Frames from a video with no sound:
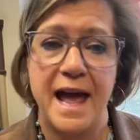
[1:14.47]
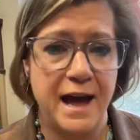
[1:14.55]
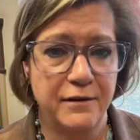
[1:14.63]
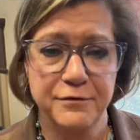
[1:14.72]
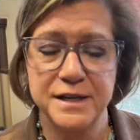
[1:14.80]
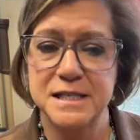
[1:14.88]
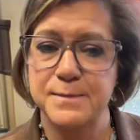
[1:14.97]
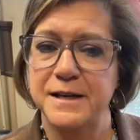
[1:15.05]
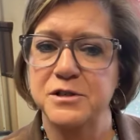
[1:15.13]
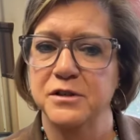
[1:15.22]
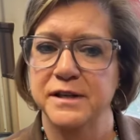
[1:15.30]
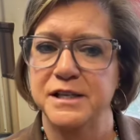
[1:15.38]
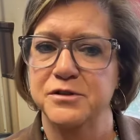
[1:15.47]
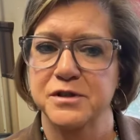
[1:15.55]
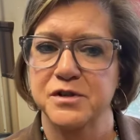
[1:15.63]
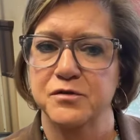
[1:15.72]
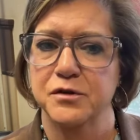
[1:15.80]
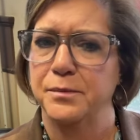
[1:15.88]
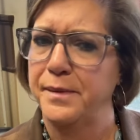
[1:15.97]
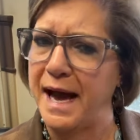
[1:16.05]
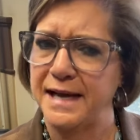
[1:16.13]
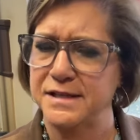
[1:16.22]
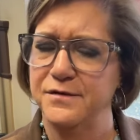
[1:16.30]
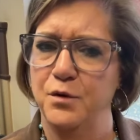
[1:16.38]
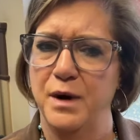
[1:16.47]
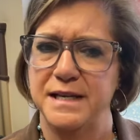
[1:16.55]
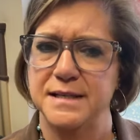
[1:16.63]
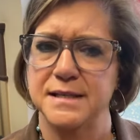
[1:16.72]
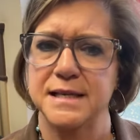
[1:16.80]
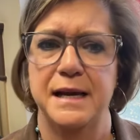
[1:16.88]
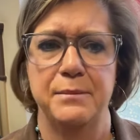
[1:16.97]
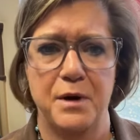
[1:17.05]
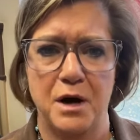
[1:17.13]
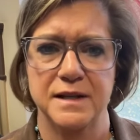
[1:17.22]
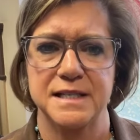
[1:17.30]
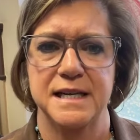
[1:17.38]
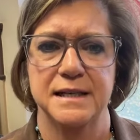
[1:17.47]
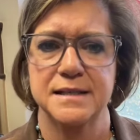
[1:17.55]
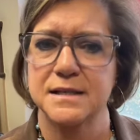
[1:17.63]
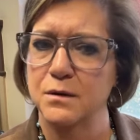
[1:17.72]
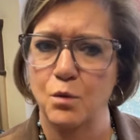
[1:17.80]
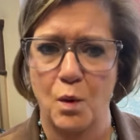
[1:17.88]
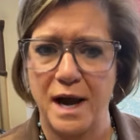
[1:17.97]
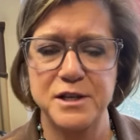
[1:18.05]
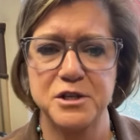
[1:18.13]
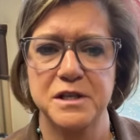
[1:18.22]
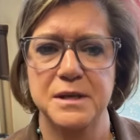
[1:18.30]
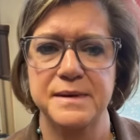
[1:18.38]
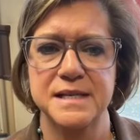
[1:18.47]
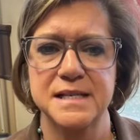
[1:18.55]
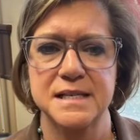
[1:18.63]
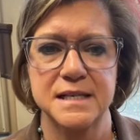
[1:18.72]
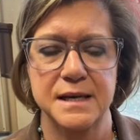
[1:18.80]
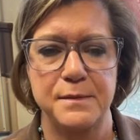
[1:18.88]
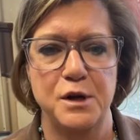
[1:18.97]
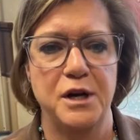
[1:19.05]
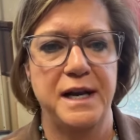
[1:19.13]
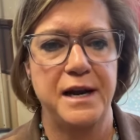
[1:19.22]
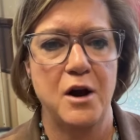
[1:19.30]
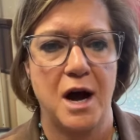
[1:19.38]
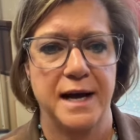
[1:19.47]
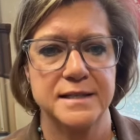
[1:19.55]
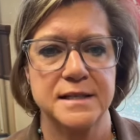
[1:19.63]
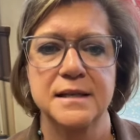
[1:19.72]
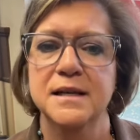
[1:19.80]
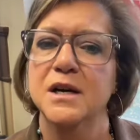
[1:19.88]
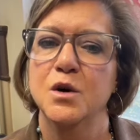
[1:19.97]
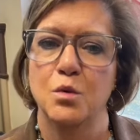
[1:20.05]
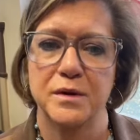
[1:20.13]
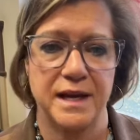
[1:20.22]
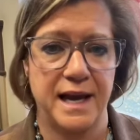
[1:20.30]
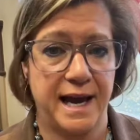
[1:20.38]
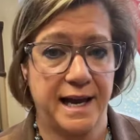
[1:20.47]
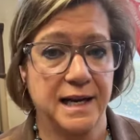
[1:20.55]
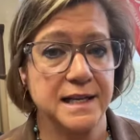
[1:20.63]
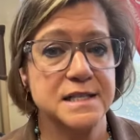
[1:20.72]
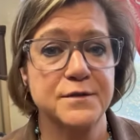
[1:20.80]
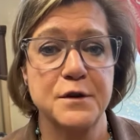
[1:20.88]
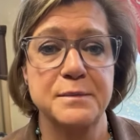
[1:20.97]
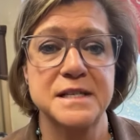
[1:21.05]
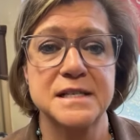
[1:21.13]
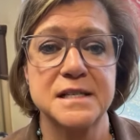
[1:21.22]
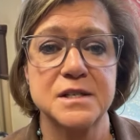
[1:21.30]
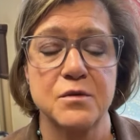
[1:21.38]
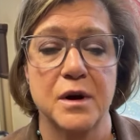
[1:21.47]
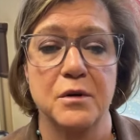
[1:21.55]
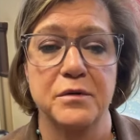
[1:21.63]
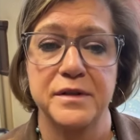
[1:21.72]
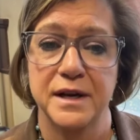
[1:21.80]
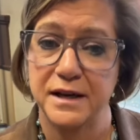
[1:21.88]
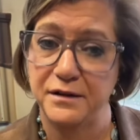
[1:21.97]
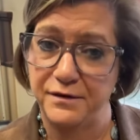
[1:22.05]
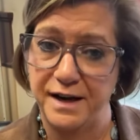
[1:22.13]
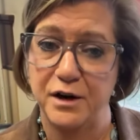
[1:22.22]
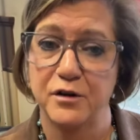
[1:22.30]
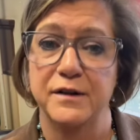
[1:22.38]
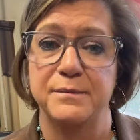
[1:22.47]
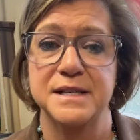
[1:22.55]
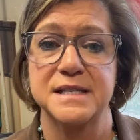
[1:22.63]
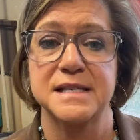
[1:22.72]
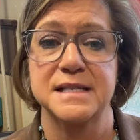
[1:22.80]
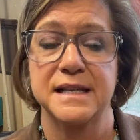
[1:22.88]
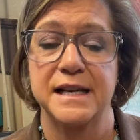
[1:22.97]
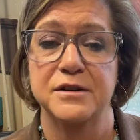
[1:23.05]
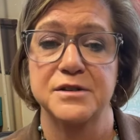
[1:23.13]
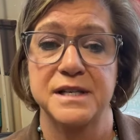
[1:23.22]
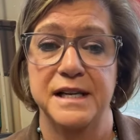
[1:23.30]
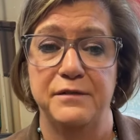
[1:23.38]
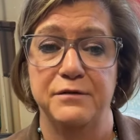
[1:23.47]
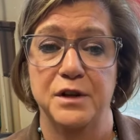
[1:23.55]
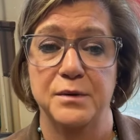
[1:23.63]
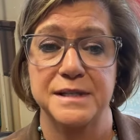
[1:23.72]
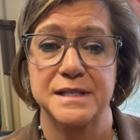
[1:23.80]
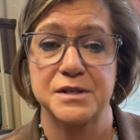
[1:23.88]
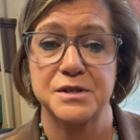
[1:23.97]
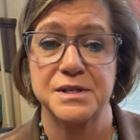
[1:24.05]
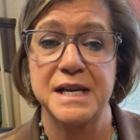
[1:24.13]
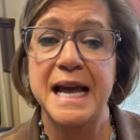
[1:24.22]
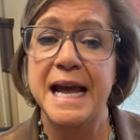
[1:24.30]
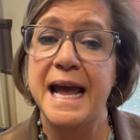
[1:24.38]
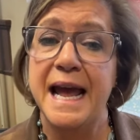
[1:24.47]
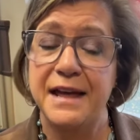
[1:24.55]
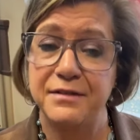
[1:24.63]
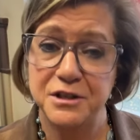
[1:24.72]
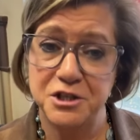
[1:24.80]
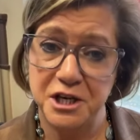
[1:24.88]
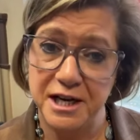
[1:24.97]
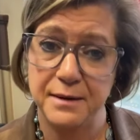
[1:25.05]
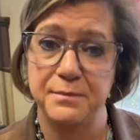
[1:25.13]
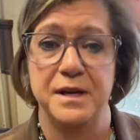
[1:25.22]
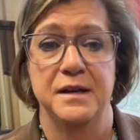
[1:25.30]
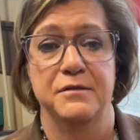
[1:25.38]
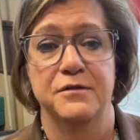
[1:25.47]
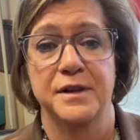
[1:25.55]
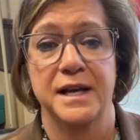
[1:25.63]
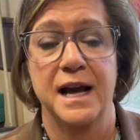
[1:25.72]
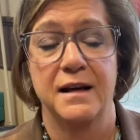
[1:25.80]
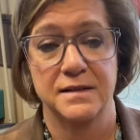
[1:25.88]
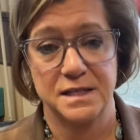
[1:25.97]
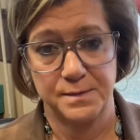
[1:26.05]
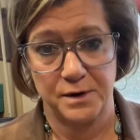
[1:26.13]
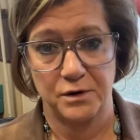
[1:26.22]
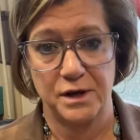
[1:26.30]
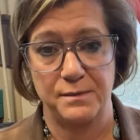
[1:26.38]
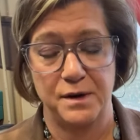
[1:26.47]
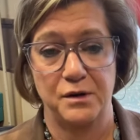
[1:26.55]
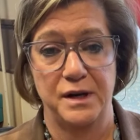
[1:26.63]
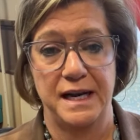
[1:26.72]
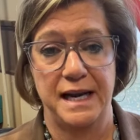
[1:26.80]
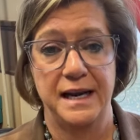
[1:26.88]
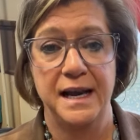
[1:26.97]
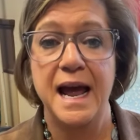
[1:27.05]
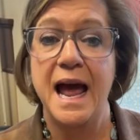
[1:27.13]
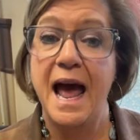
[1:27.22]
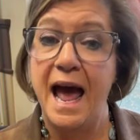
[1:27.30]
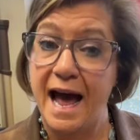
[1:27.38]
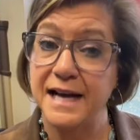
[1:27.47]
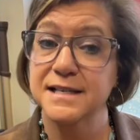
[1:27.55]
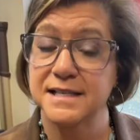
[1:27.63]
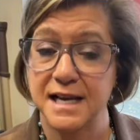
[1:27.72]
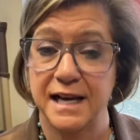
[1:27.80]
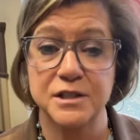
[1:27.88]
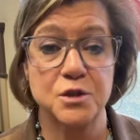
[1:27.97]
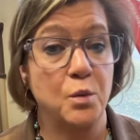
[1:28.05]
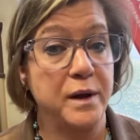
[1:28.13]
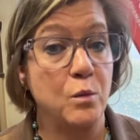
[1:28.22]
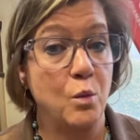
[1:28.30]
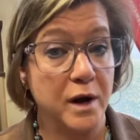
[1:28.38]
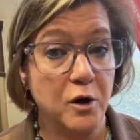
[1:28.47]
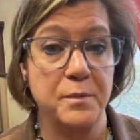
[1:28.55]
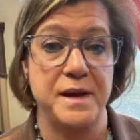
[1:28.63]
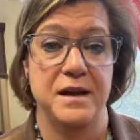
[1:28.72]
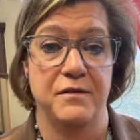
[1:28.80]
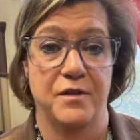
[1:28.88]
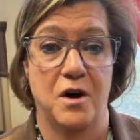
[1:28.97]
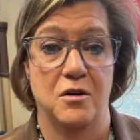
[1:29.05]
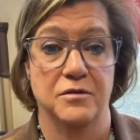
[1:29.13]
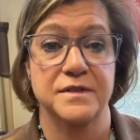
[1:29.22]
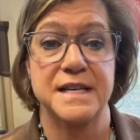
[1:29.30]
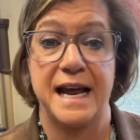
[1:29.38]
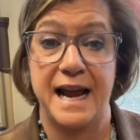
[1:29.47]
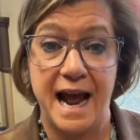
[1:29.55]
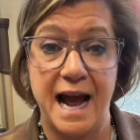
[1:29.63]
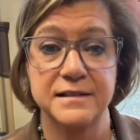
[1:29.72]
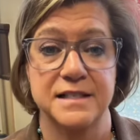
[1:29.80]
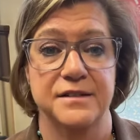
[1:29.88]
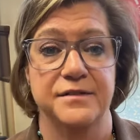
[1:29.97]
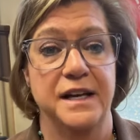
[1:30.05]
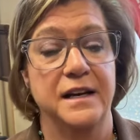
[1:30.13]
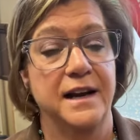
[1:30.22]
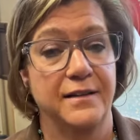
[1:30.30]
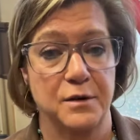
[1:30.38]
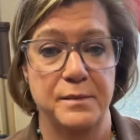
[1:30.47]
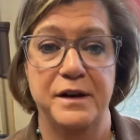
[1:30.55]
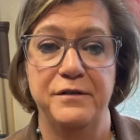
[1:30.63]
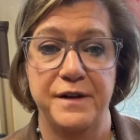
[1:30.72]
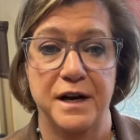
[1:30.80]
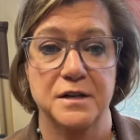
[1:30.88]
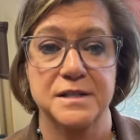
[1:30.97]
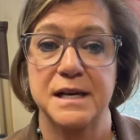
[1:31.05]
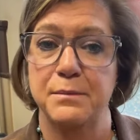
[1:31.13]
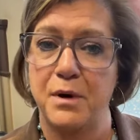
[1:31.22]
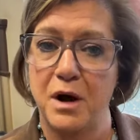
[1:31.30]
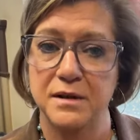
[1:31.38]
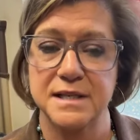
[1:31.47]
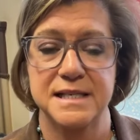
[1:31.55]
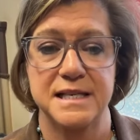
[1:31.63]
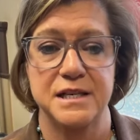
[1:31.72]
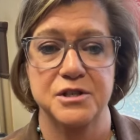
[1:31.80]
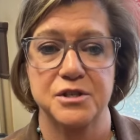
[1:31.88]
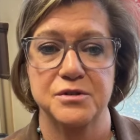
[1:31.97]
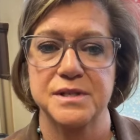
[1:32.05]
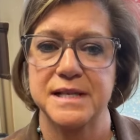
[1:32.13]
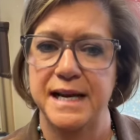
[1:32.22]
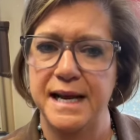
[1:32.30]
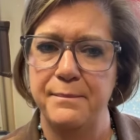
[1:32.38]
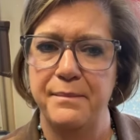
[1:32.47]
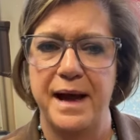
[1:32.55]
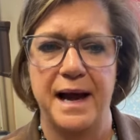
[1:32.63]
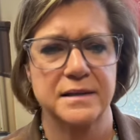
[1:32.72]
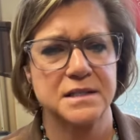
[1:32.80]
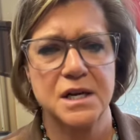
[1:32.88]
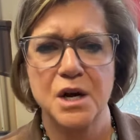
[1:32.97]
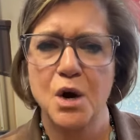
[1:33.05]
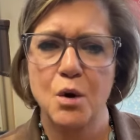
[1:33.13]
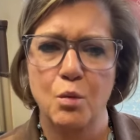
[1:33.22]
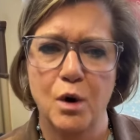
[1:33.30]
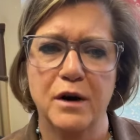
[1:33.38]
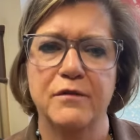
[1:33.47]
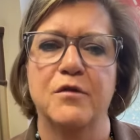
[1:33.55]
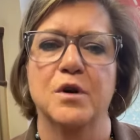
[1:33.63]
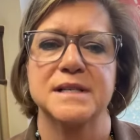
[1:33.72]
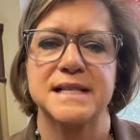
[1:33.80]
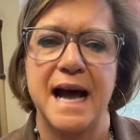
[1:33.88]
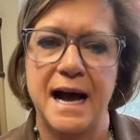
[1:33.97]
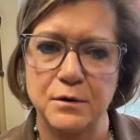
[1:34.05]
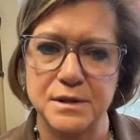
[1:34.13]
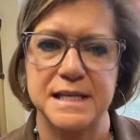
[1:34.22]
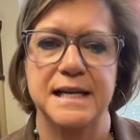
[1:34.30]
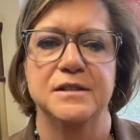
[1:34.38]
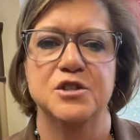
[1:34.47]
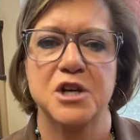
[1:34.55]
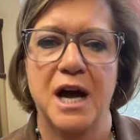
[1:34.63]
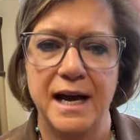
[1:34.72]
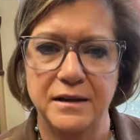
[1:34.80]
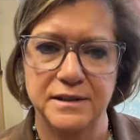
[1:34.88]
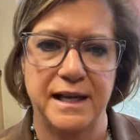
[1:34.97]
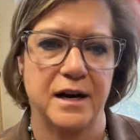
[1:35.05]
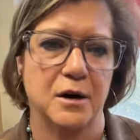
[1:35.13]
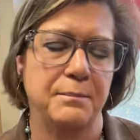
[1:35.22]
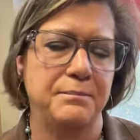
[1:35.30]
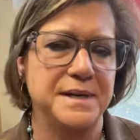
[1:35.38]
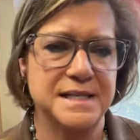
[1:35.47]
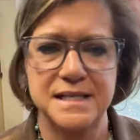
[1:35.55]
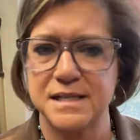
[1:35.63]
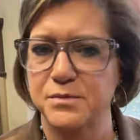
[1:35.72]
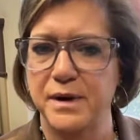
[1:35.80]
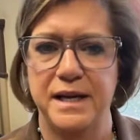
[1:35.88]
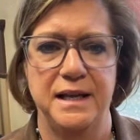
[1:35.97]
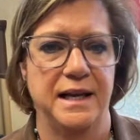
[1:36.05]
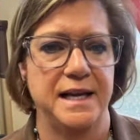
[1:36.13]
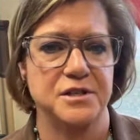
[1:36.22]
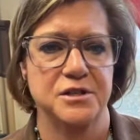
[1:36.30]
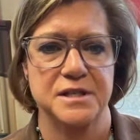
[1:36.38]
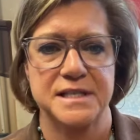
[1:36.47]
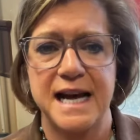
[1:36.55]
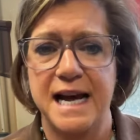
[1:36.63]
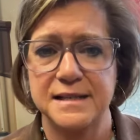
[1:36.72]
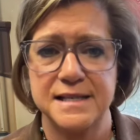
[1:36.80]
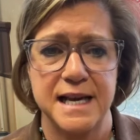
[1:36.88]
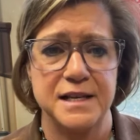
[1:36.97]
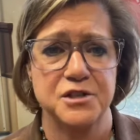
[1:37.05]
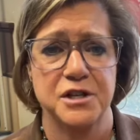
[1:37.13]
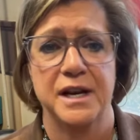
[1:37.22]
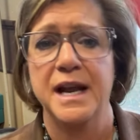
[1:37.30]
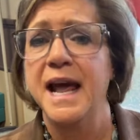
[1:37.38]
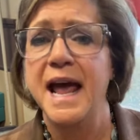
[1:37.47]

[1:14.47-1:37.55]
Every special interest group has a voice in politics. Why should the business community not? We're the catalyst for business growth, the convener of business leaders and influencers, and the champion for the Kalispell community. As such, we will be involved and active in government affairs and policy issues that impact workforce, housing, childcare, business regulation, taxation,